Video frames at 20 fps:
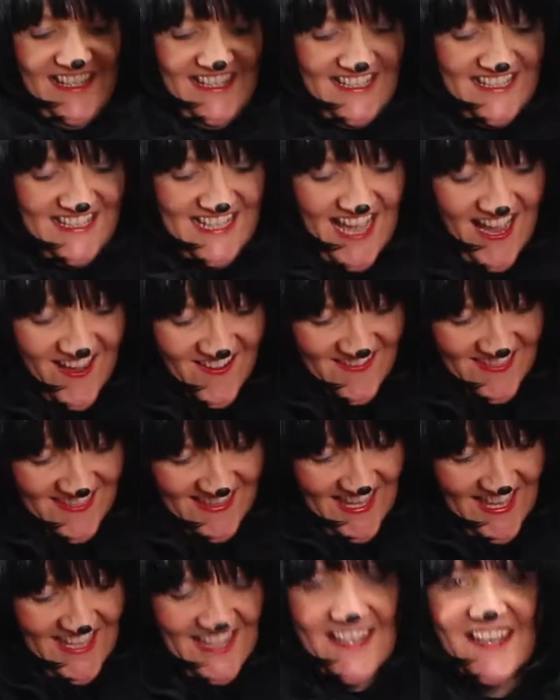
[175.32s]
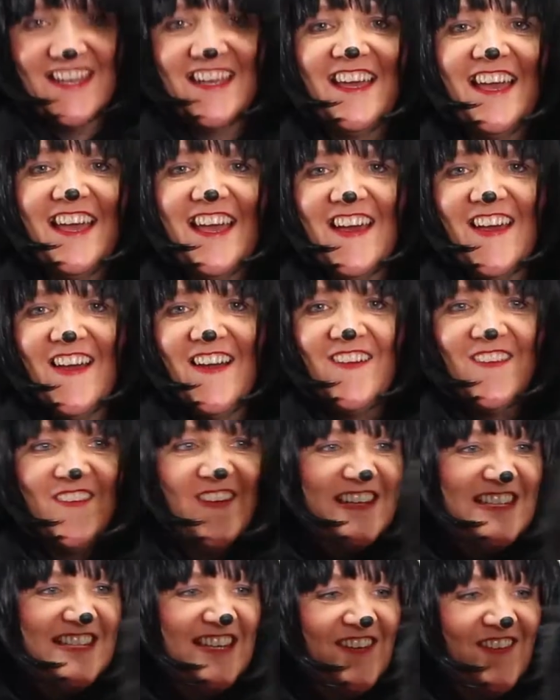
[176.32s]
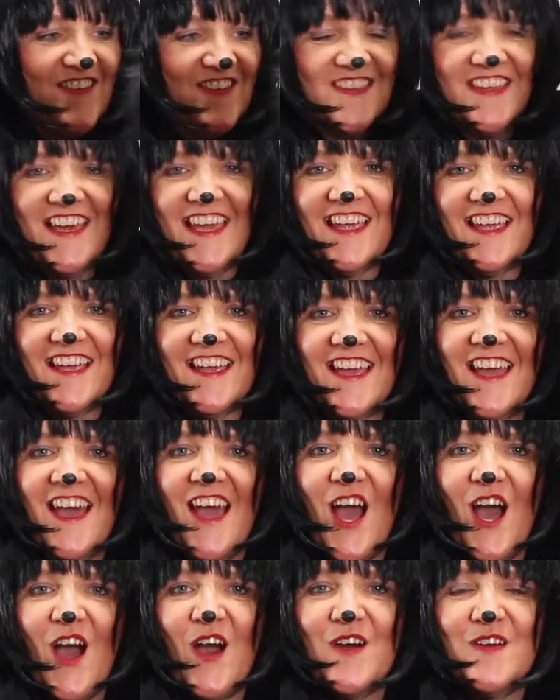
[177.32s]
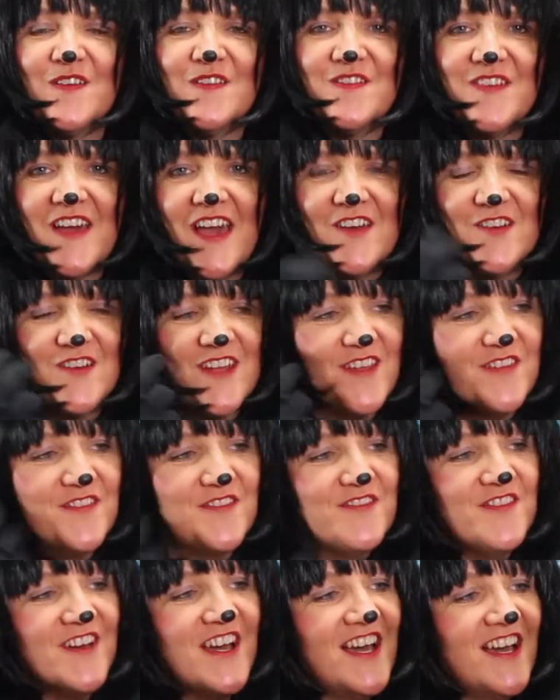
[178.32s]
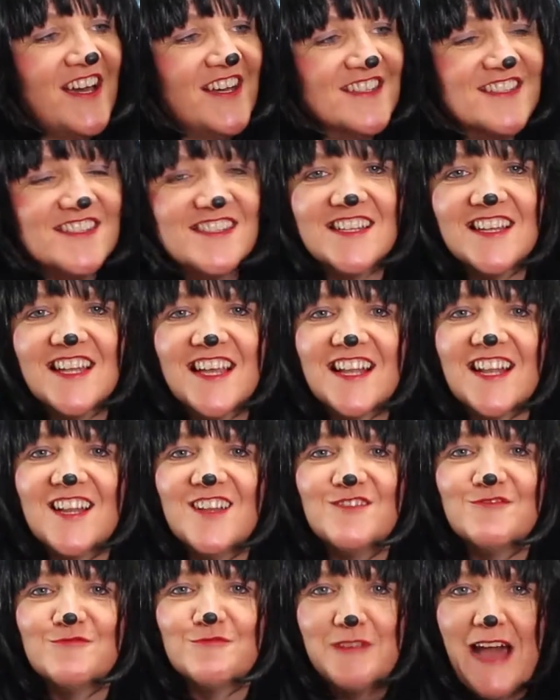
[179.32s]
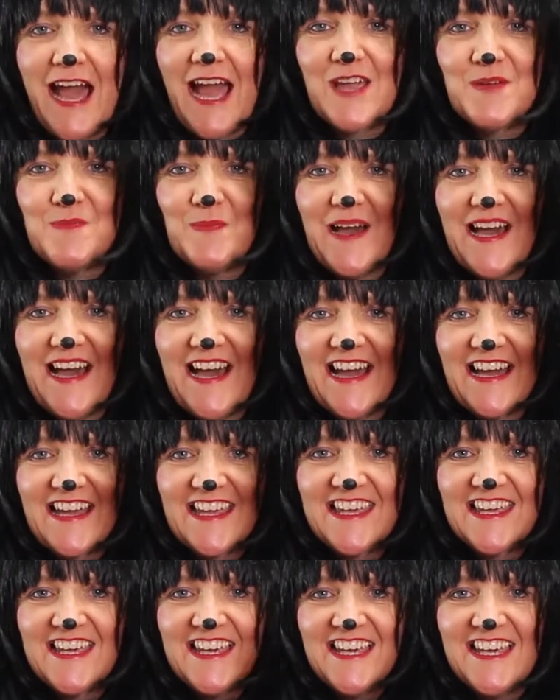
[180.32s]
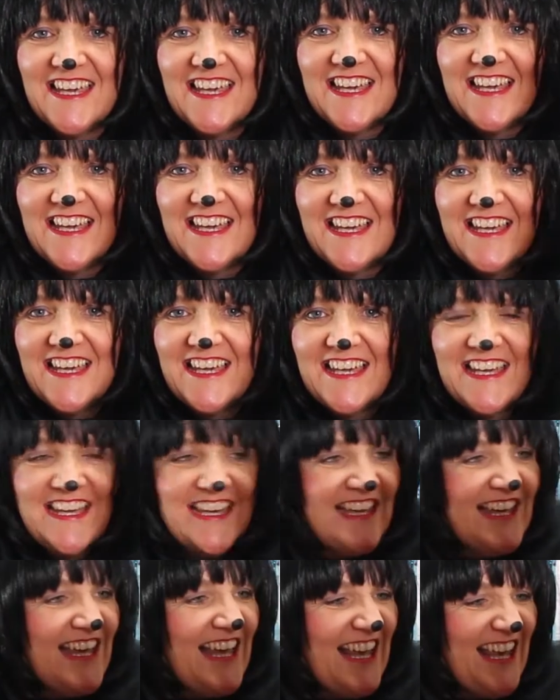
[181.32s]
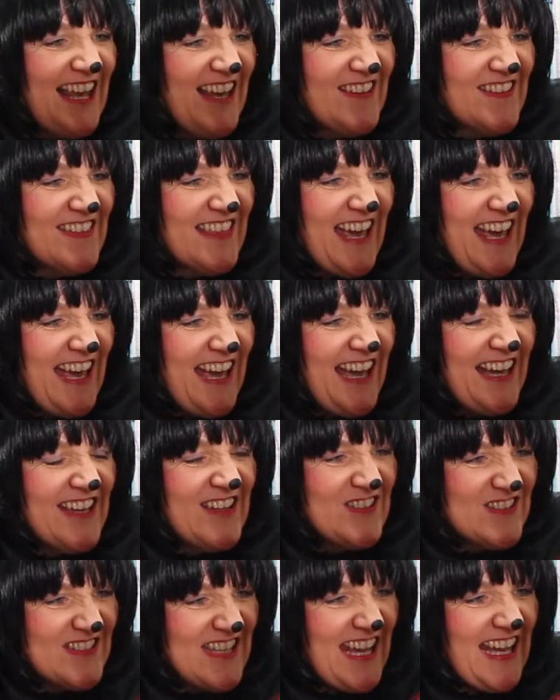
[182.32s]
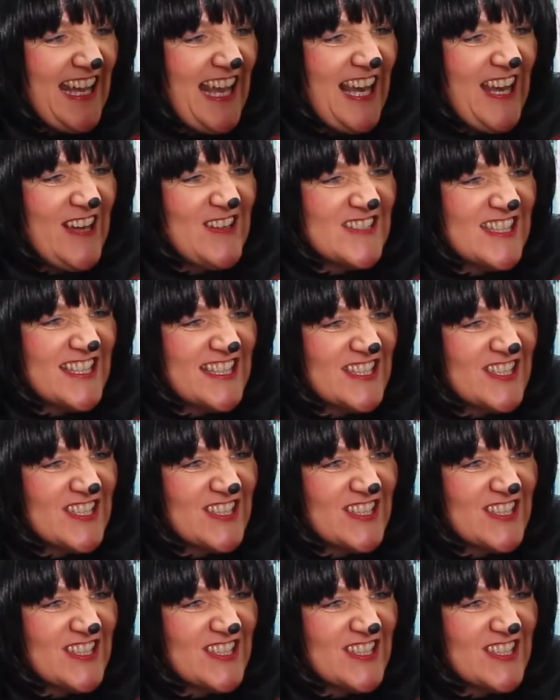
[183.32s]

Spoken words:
Now then, what do you think? Our very first little rag bag. Hello there, you're saying hello to the